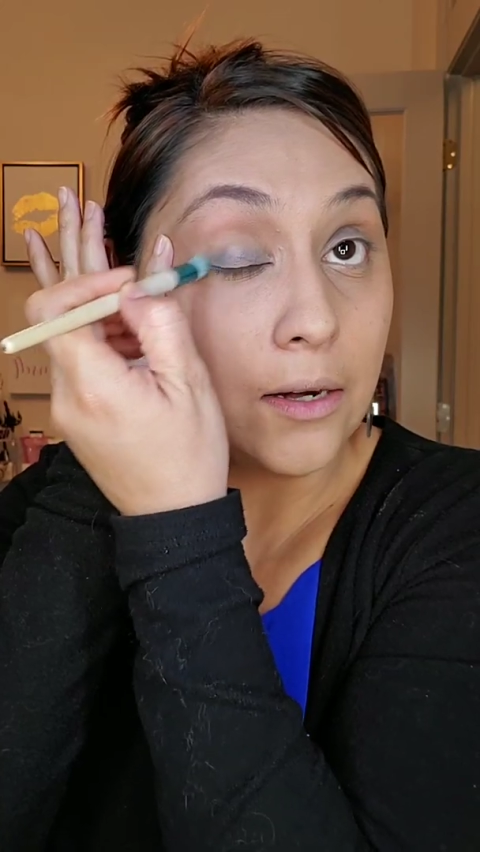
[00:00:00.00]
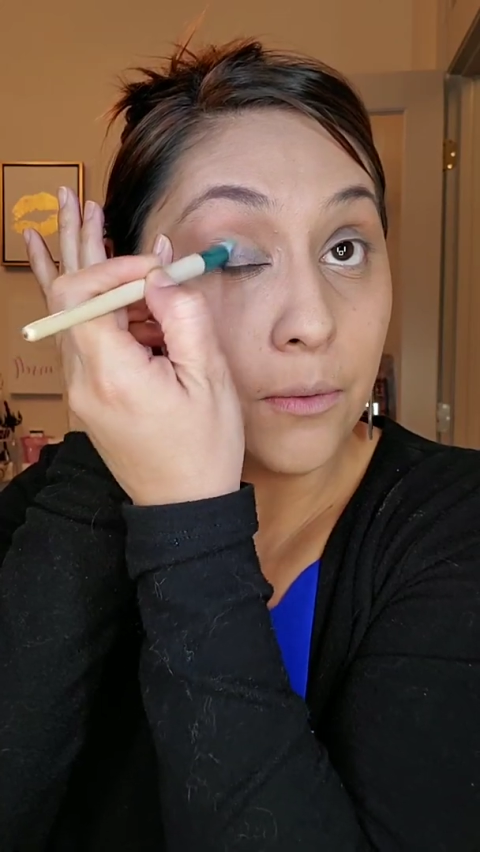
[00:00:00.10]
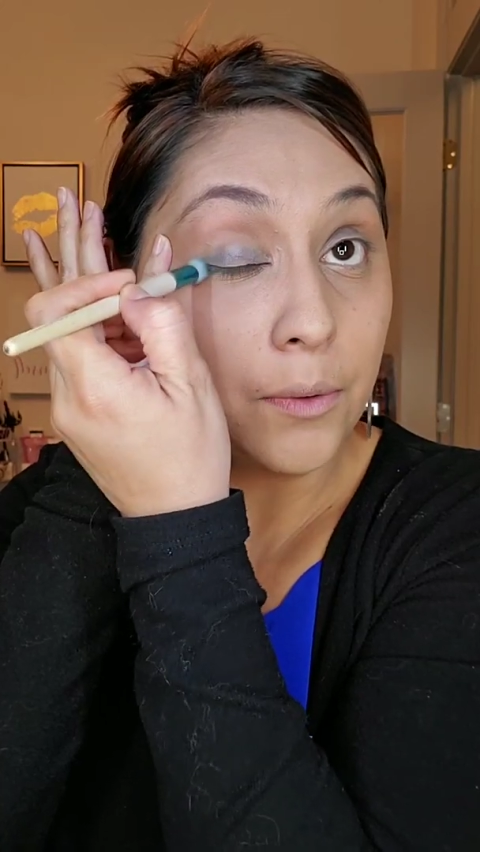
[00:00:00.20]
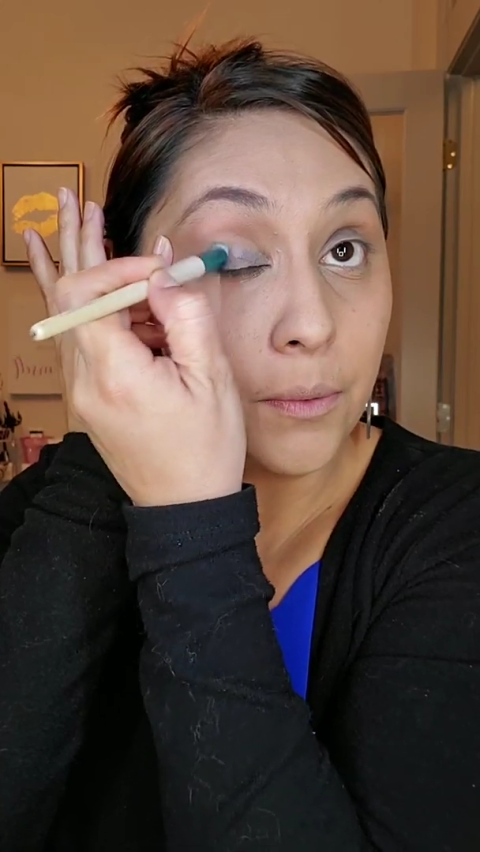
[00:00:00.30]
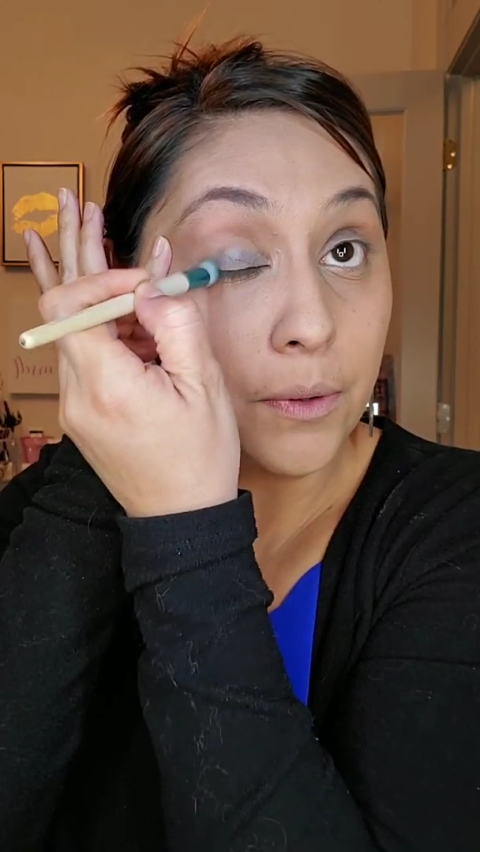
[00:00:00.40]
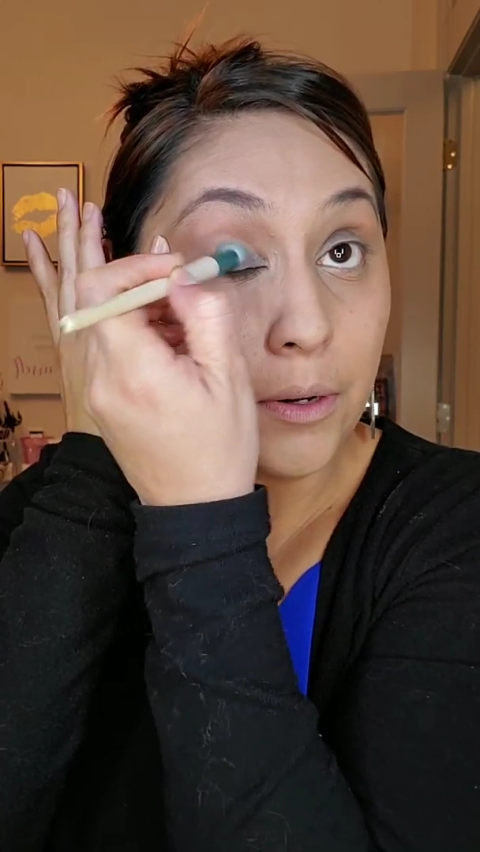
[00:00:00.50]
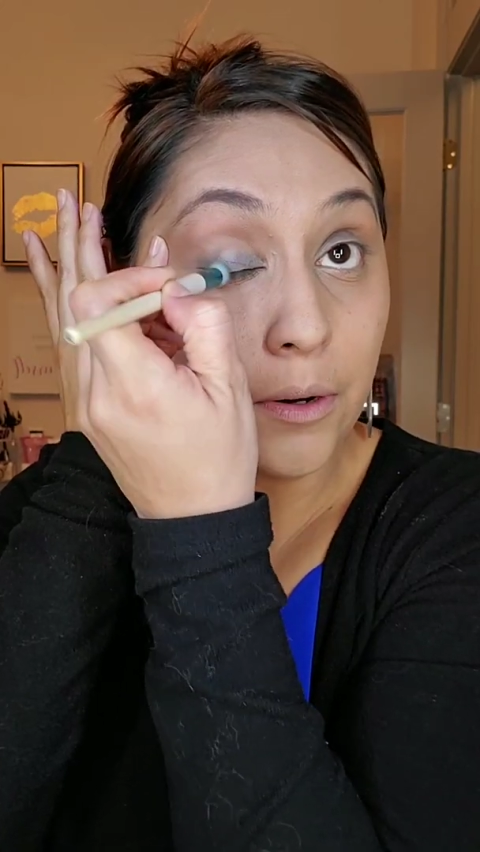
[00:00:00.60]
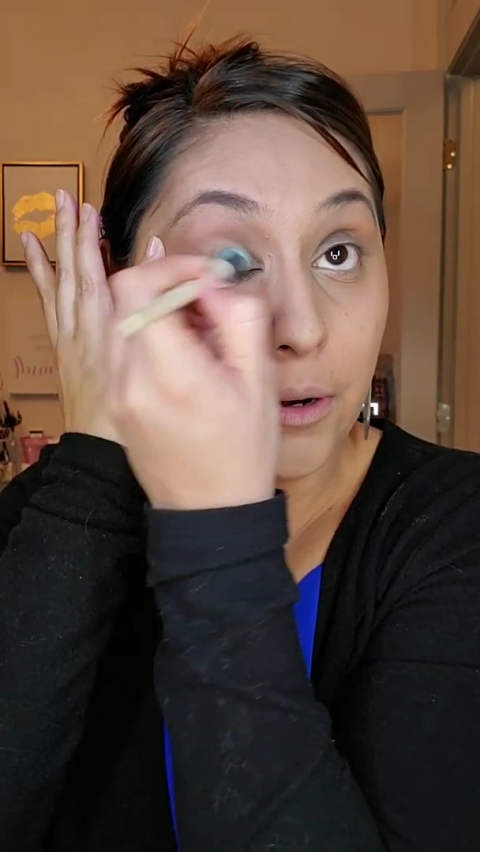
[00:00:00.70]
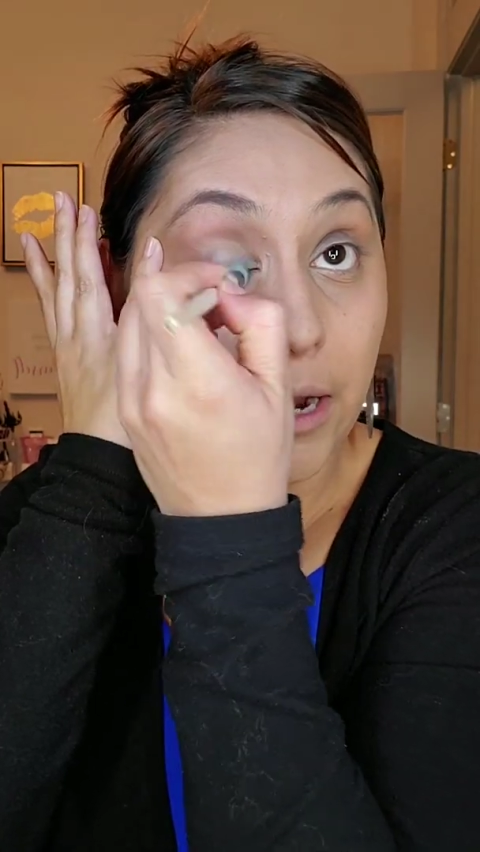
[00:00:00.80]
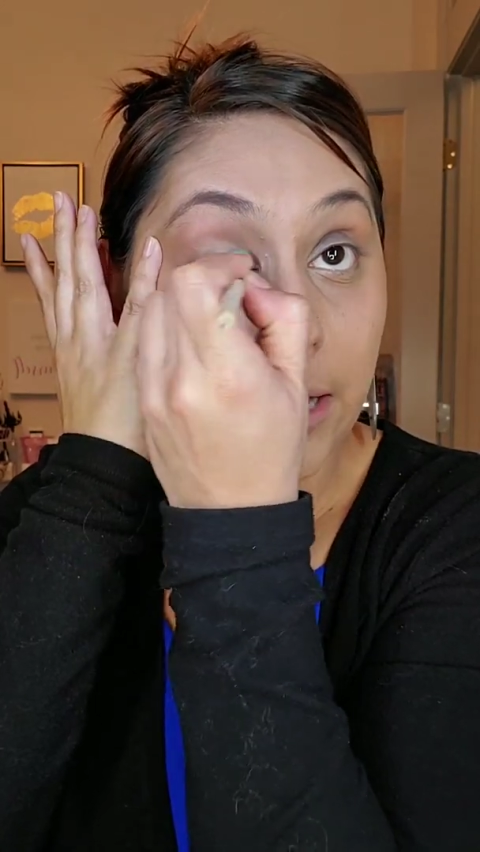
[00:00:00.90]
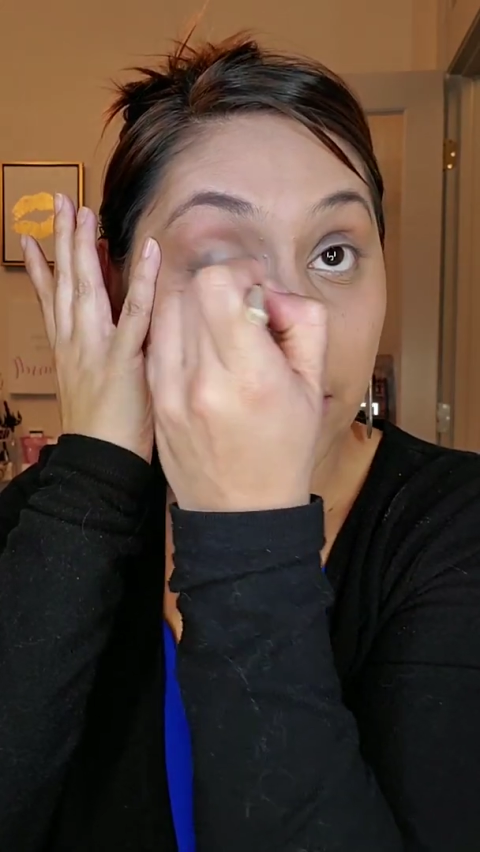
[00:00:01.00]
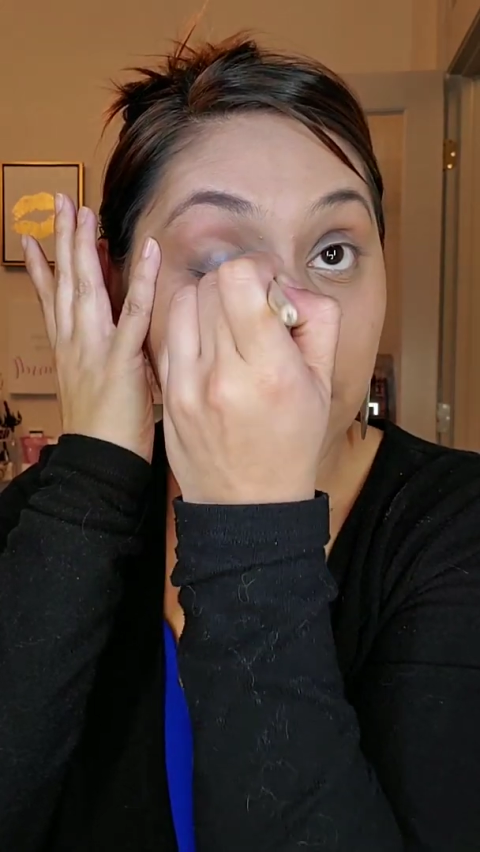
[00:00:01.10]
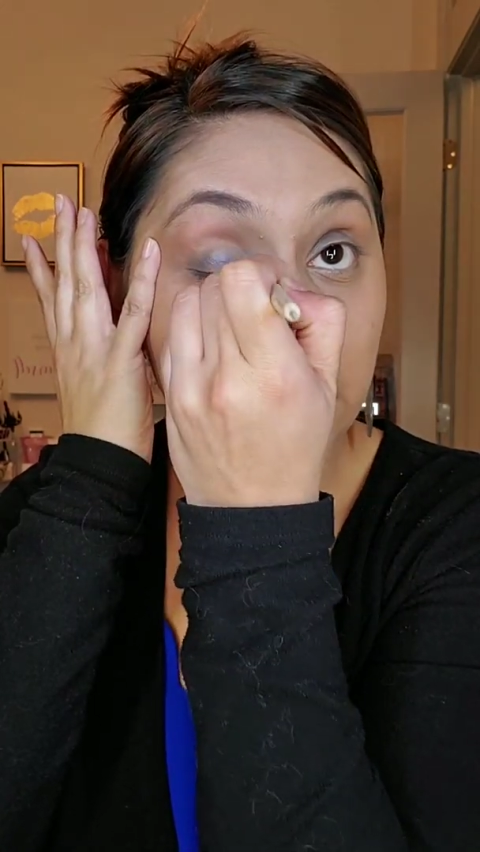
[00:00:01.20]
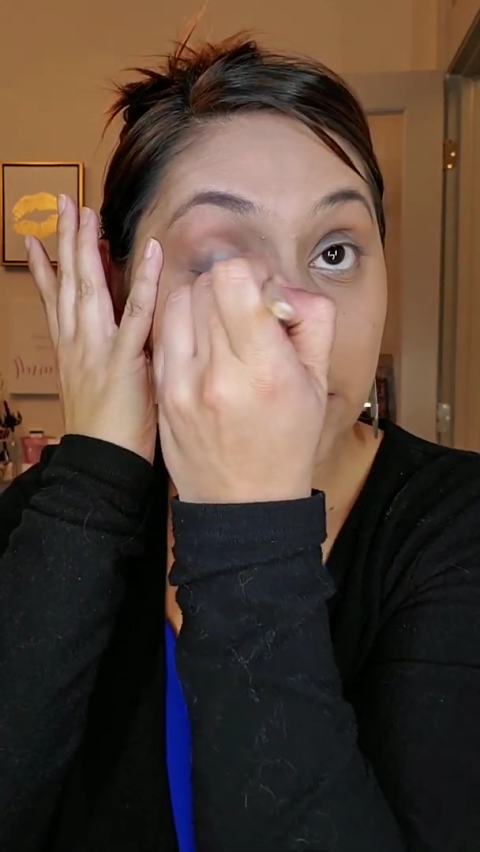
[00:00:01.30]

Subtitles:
going to ruin your eye look.